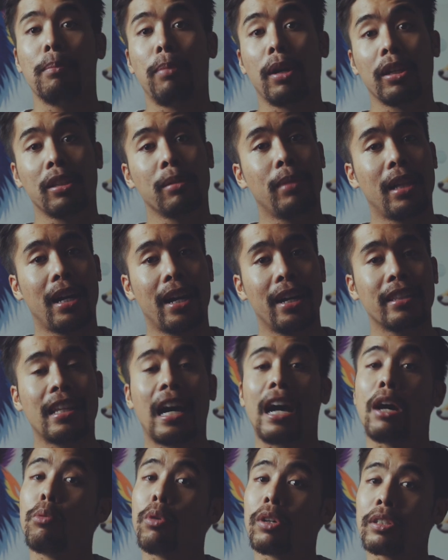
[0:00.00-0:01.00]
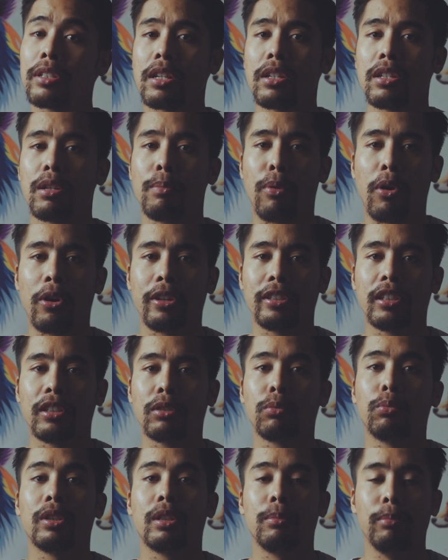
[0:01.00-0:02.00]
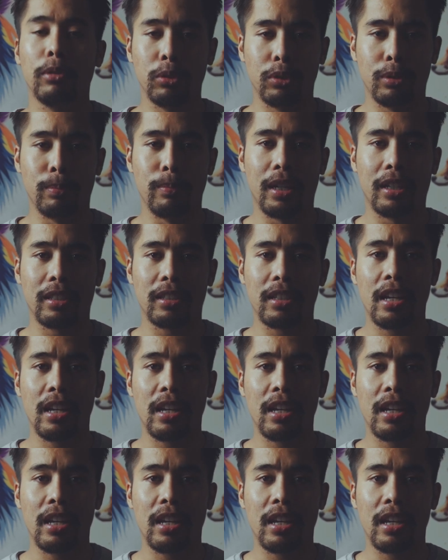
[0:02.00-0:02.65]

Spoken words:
Bottom line, I was disappointed with the Bluesmart,